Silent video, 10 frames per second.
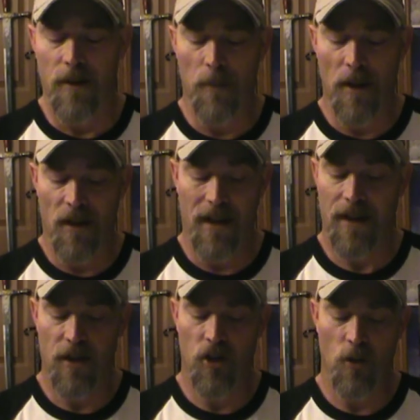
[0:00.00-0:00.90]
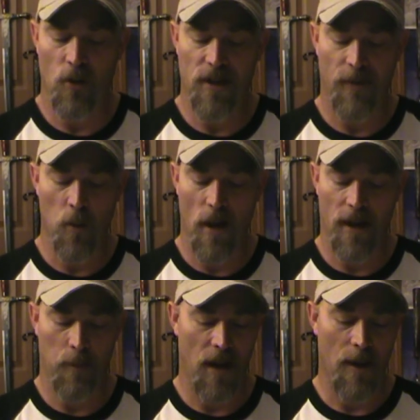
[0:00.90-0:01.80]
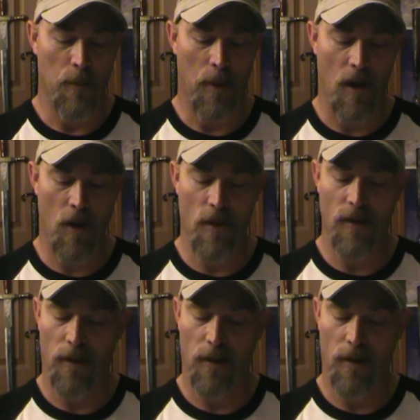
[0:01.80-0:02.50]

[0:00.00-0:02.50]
ability to choose if you wanted to play a bard,